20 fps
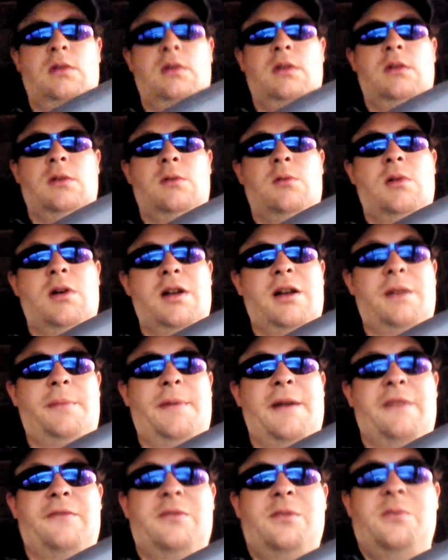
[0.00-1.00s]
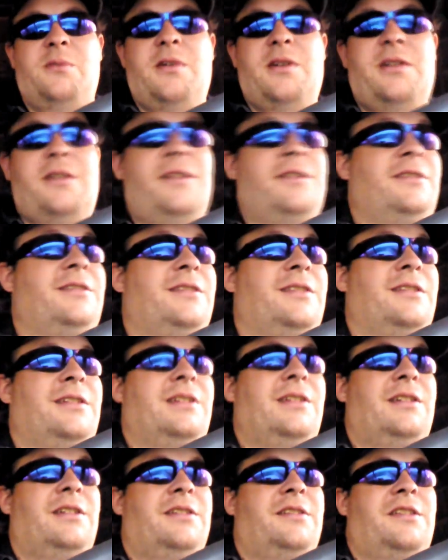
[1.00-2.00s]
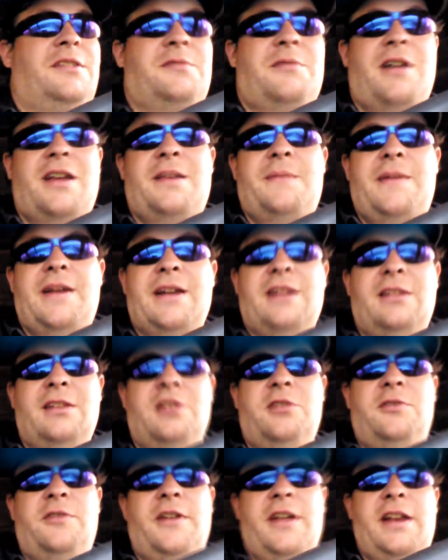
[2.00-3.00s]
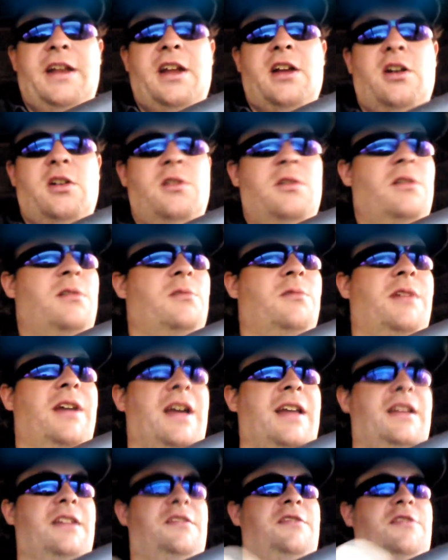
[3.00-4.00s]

What up, everyone? Just wanted to make a little video kind of